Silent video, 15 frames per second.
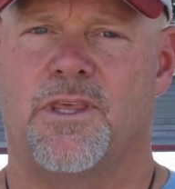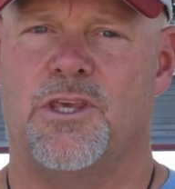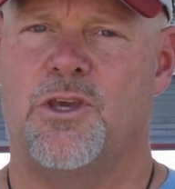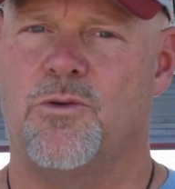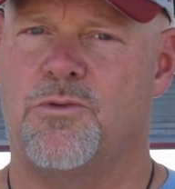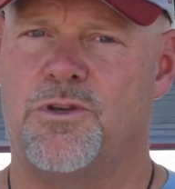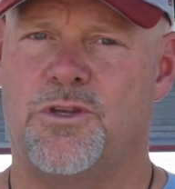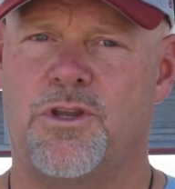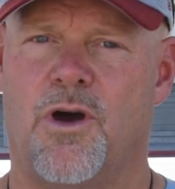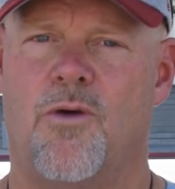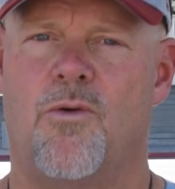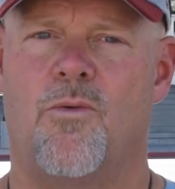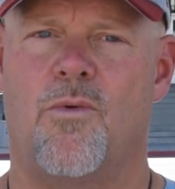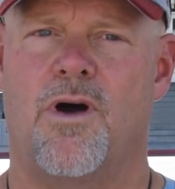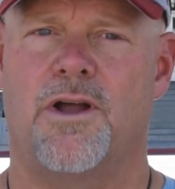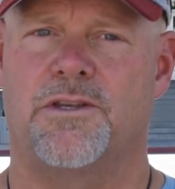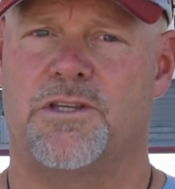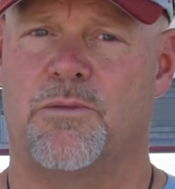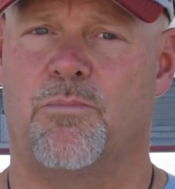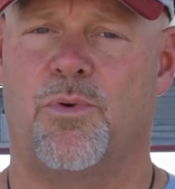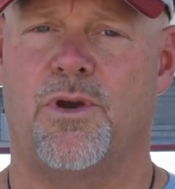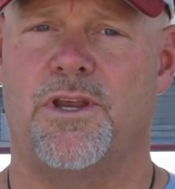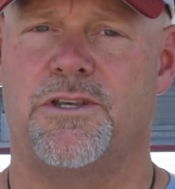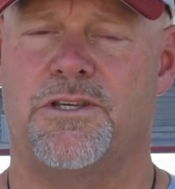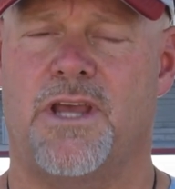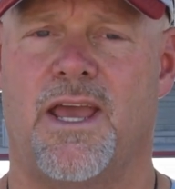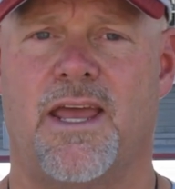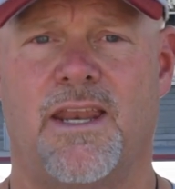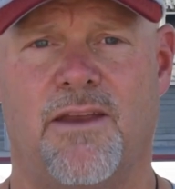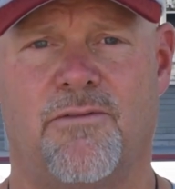You don't want to breach
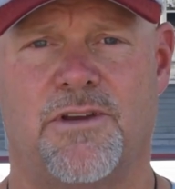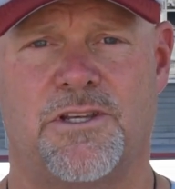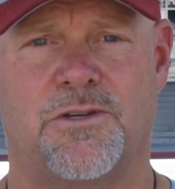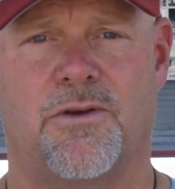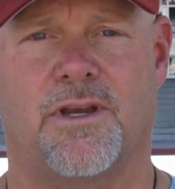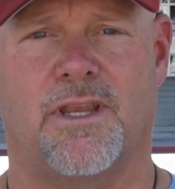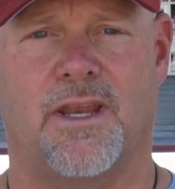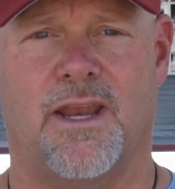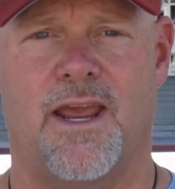any restricted